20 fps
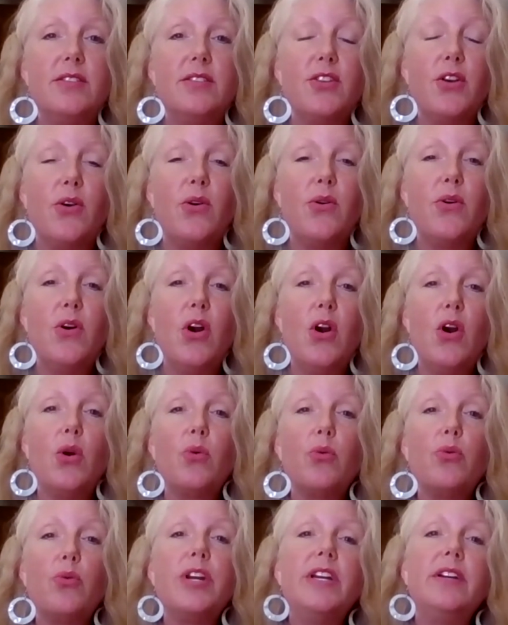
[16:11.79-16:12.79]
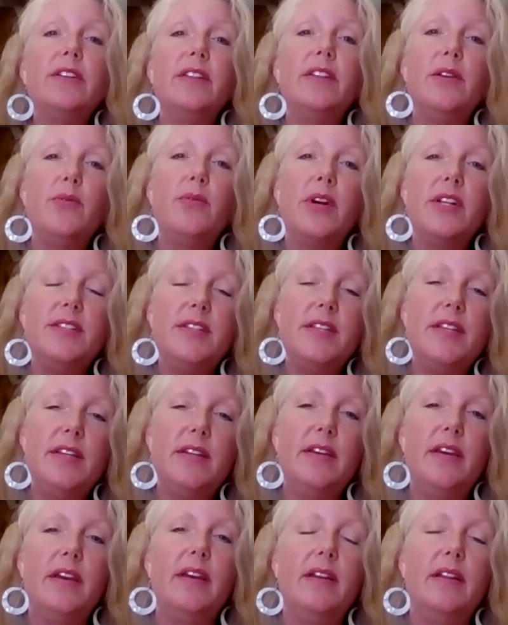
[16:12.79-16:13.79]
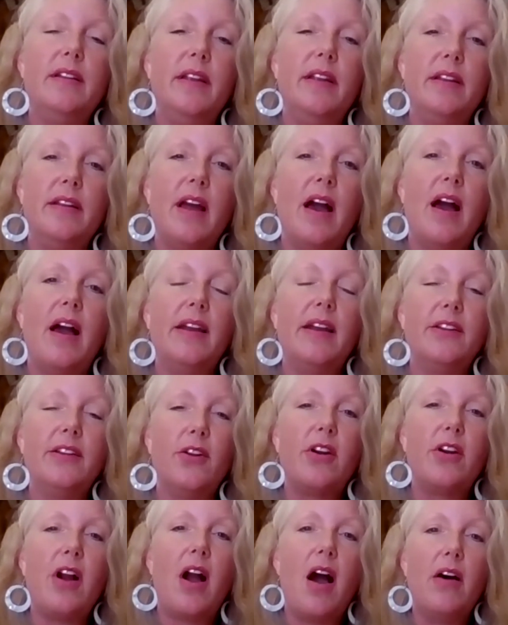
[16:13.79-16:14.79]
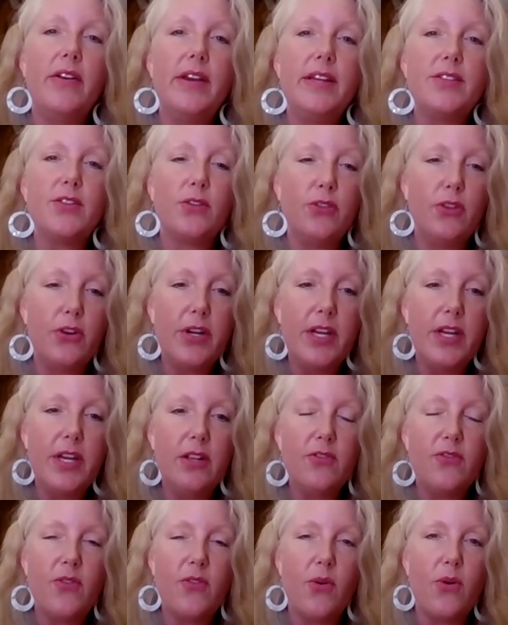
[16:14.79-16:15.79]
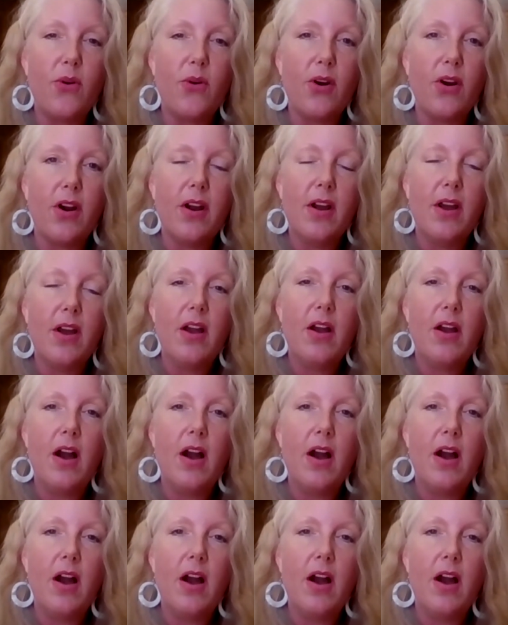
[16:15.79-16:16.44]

So really what Tegan and I and our colleagues are looking for